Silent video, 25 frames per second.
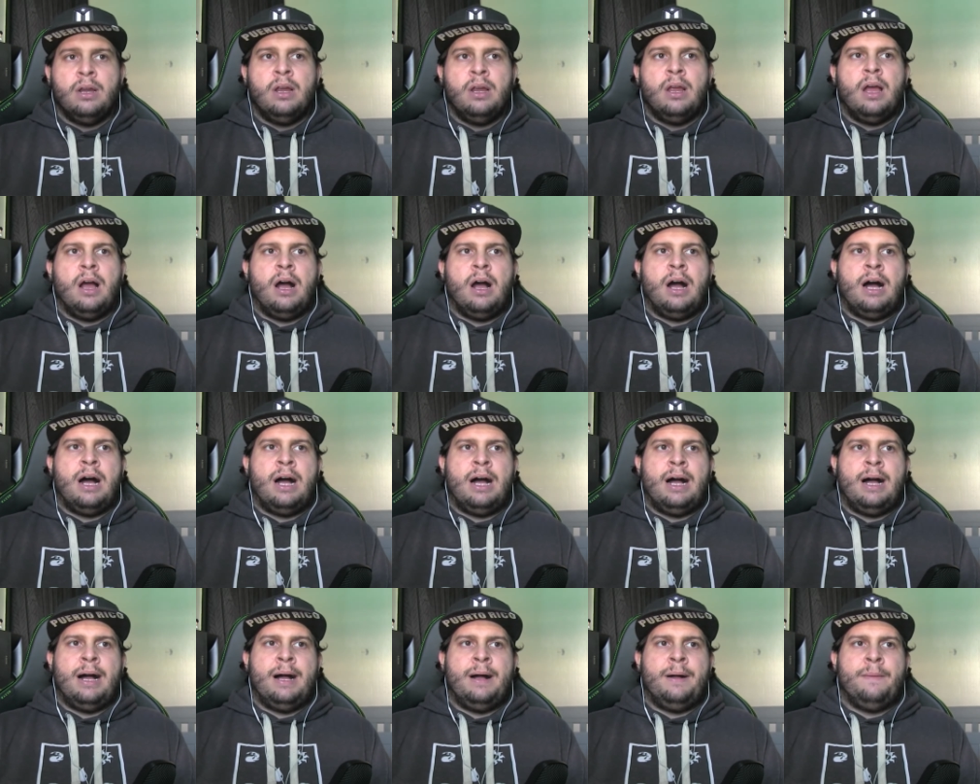
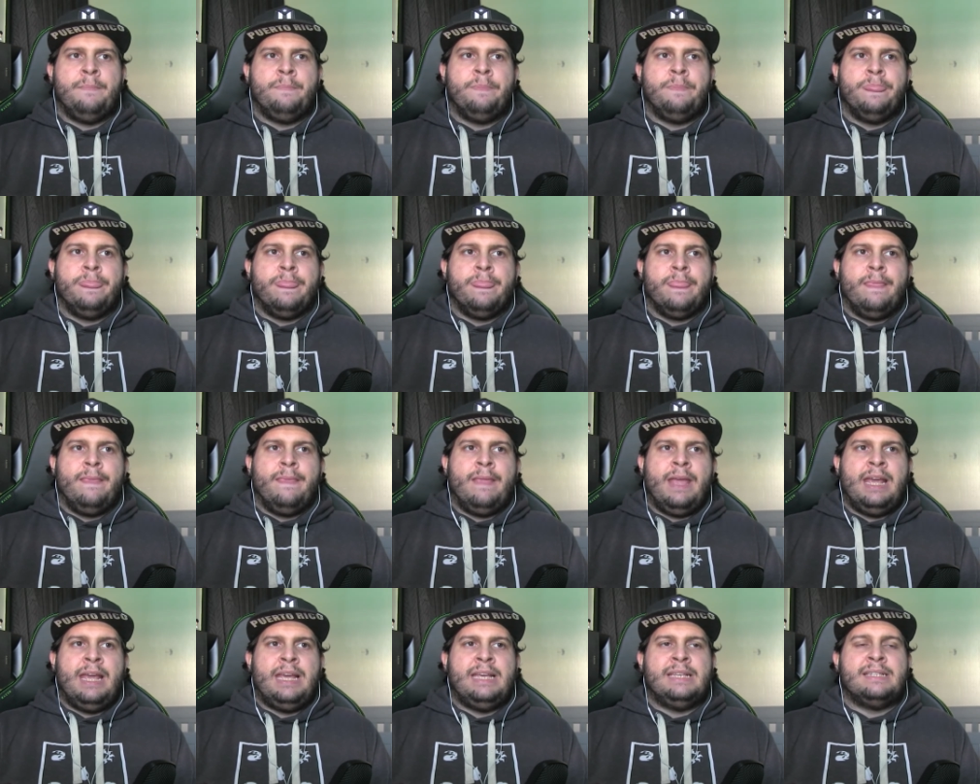um,
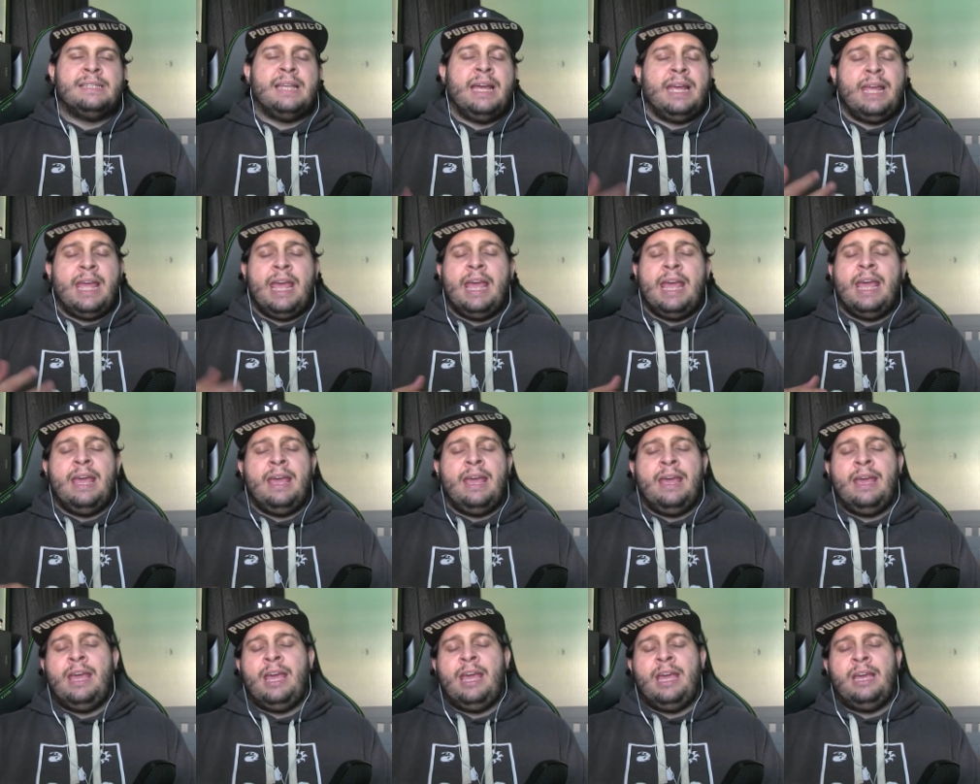and he's like, hey,
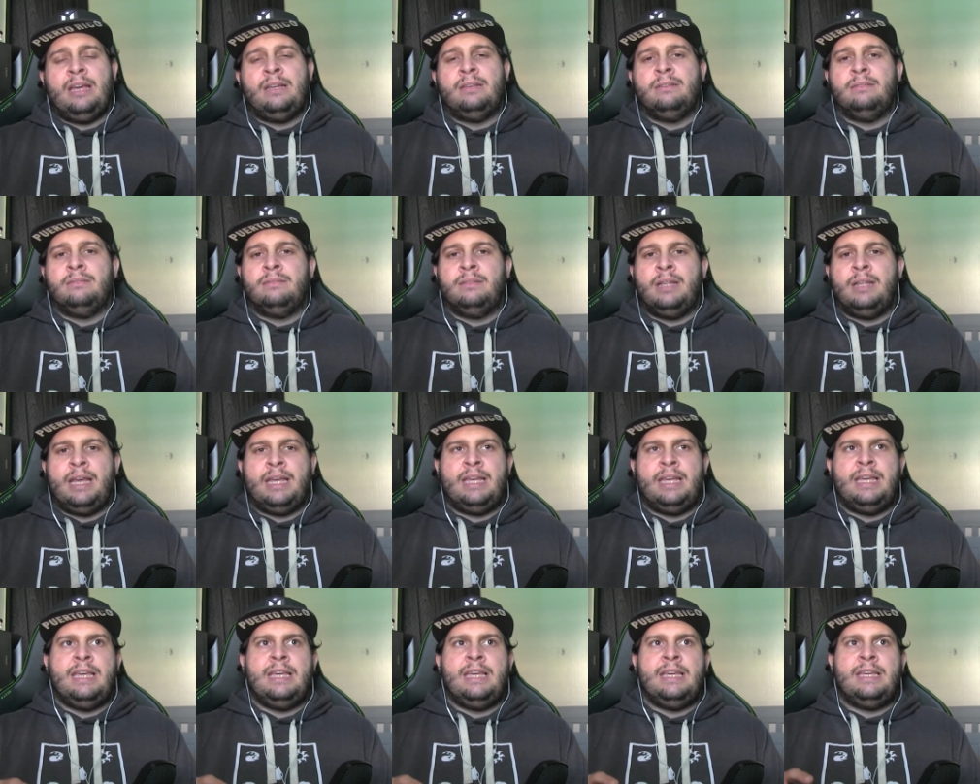hey, hey, like
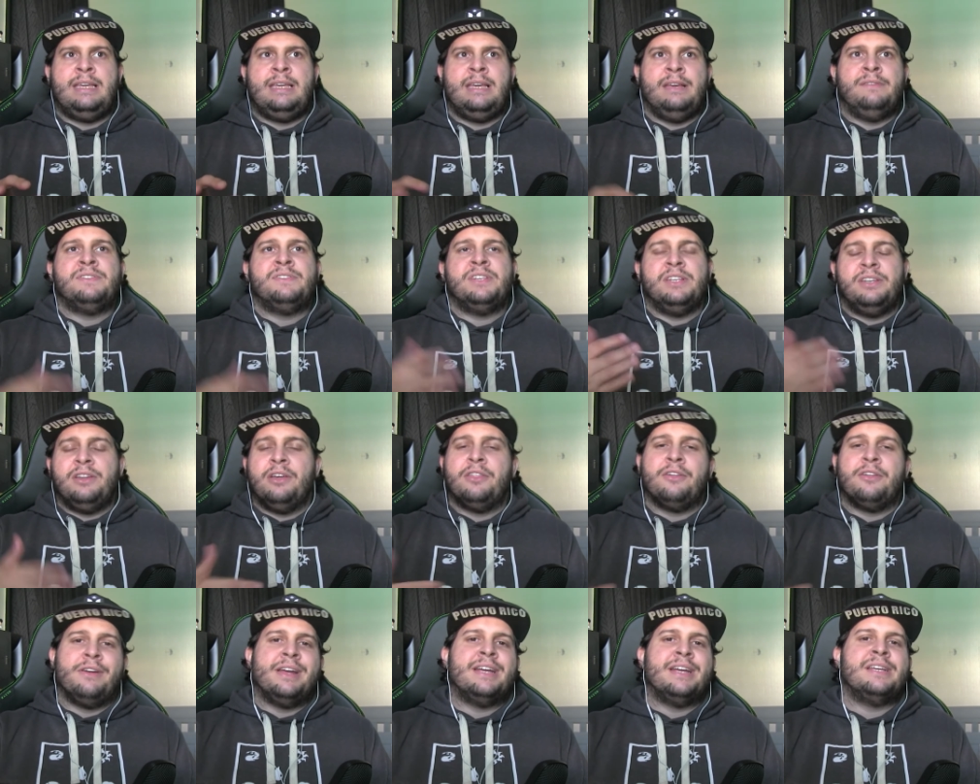he gives
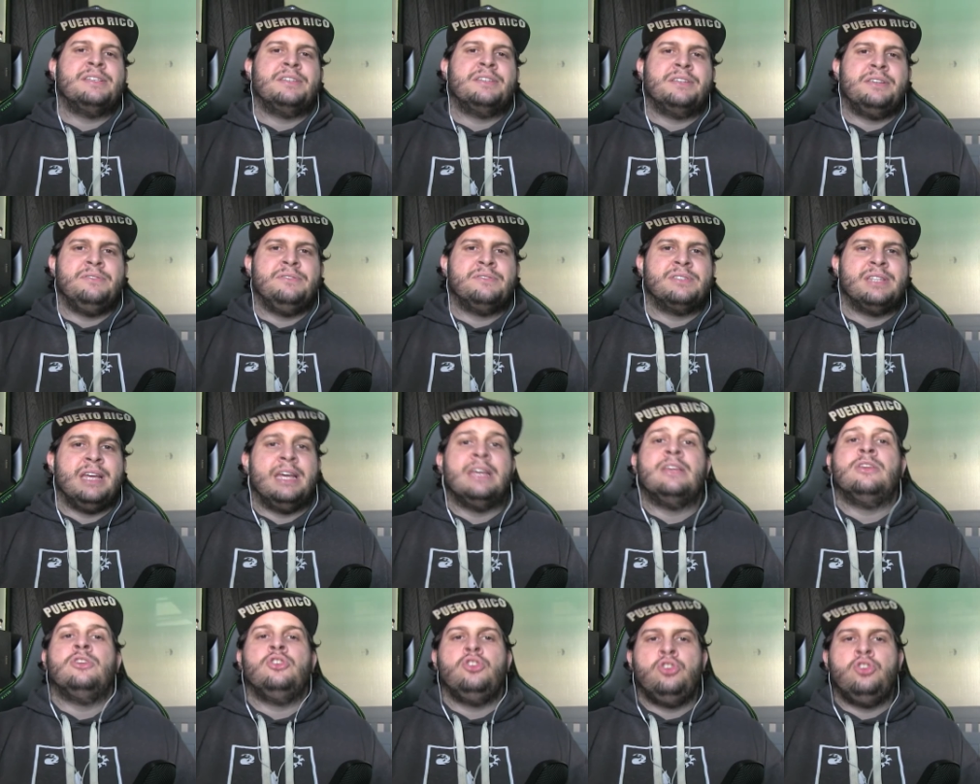another excuse, like,
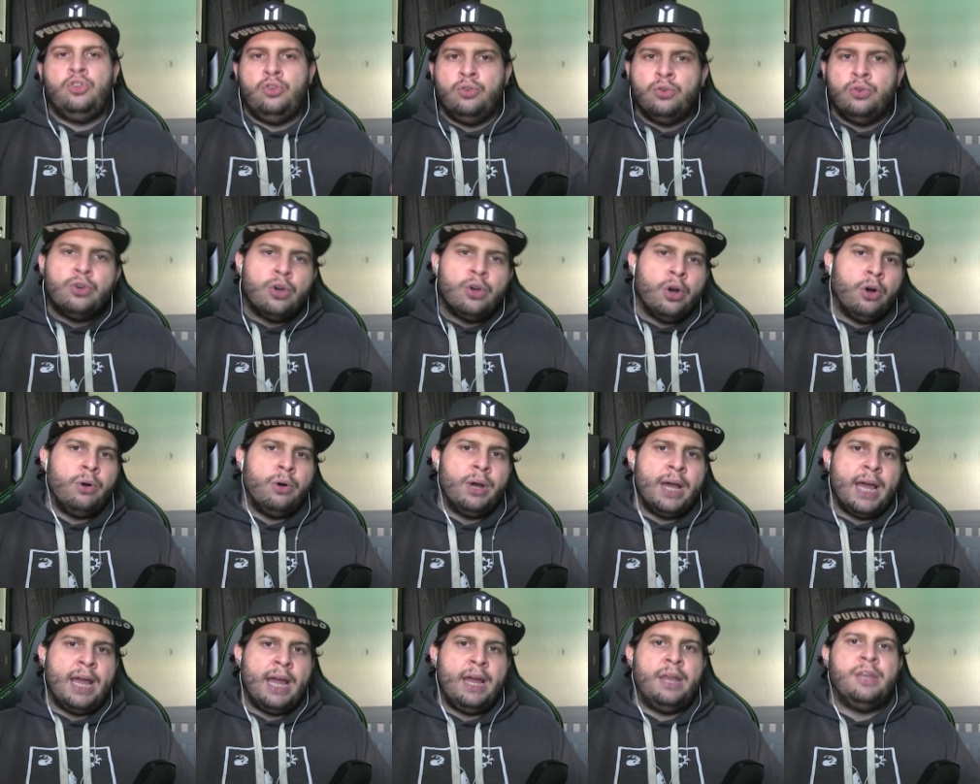you go
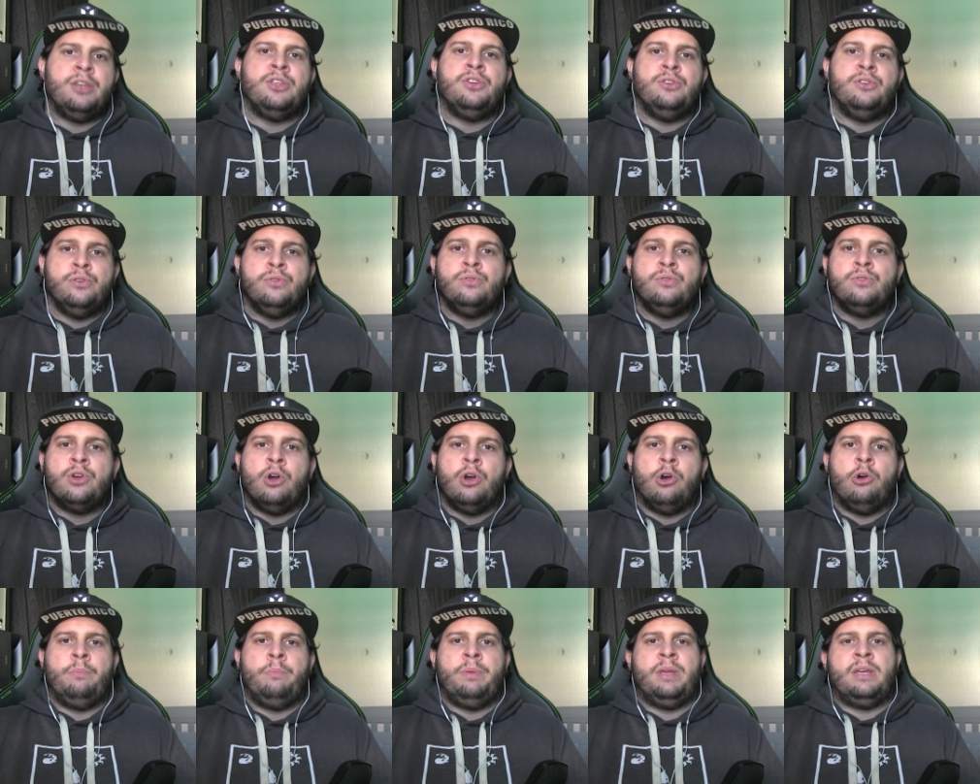ahead, you
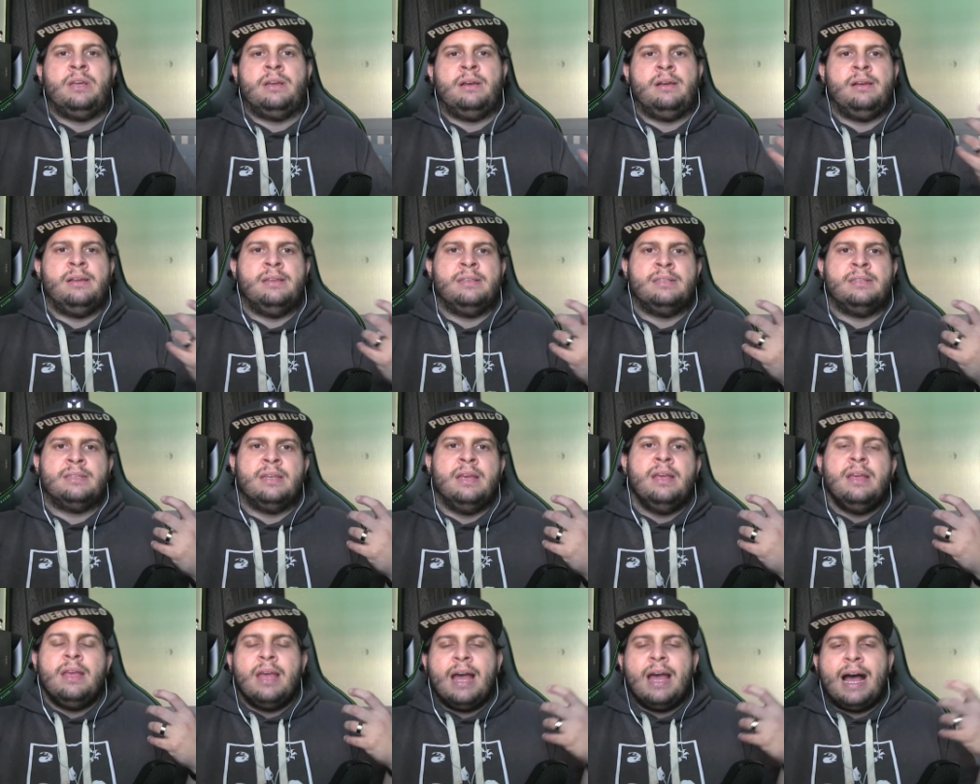go, because
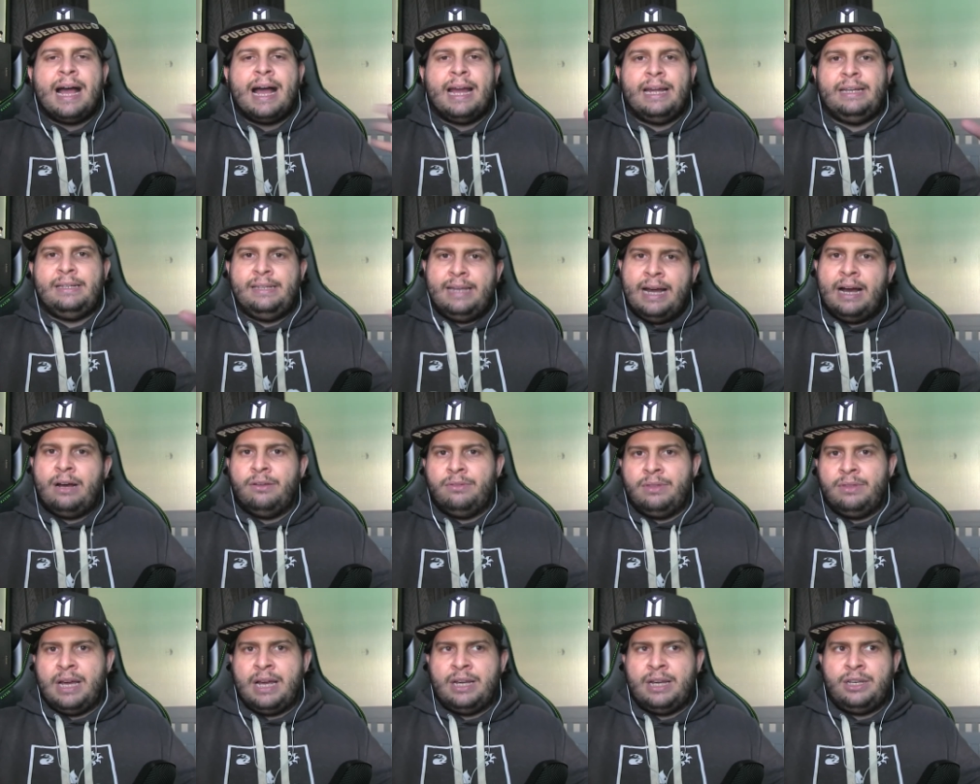I
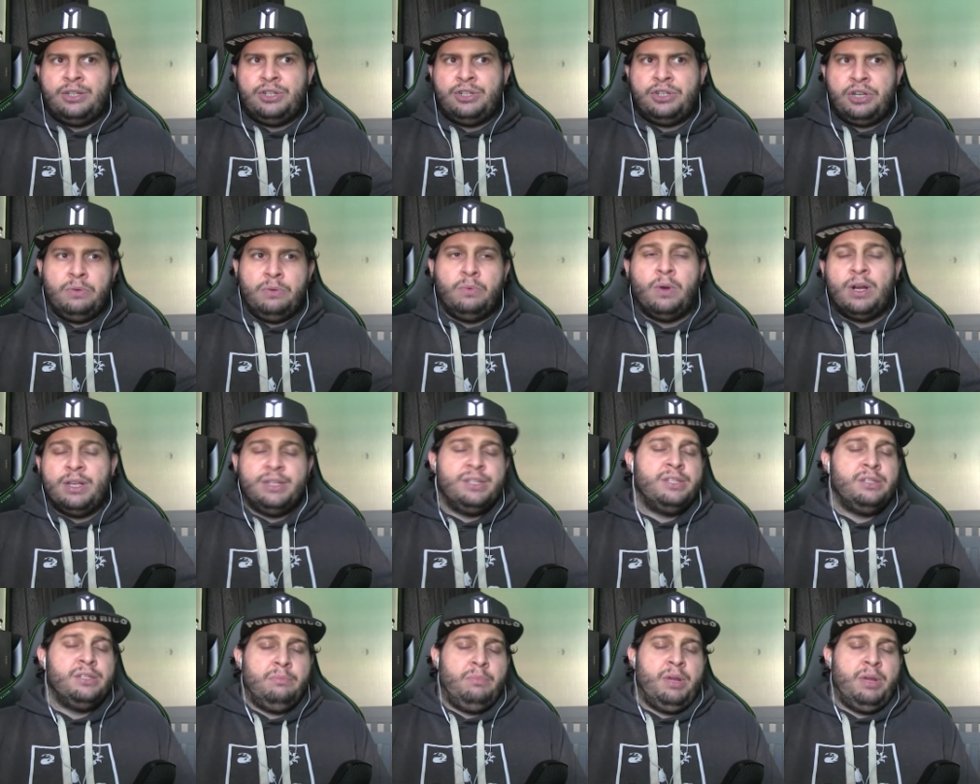doubt that she
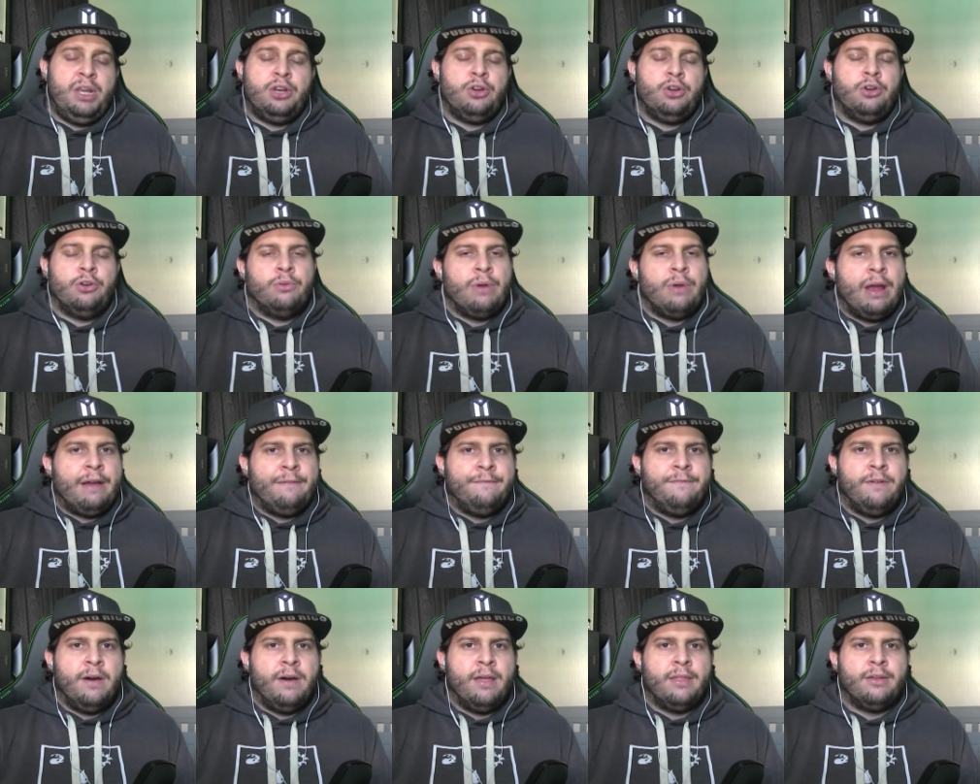wants to meet her
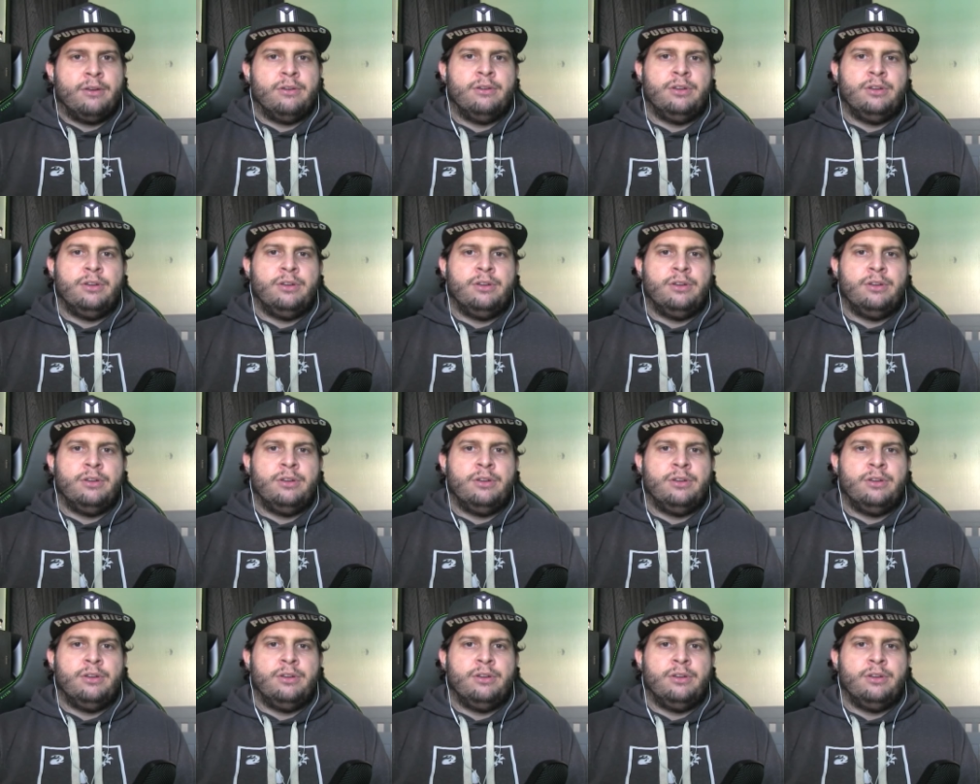grandfather.